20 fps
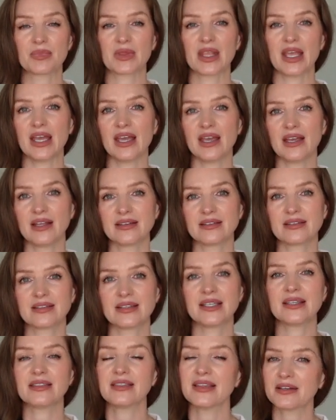and
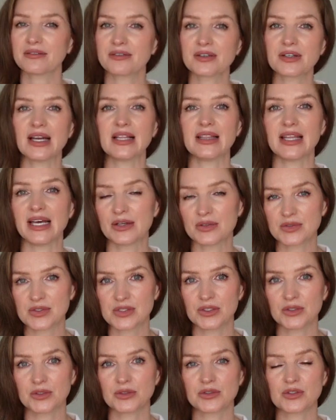it never allows
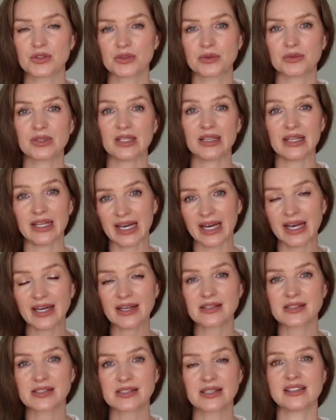you to relax.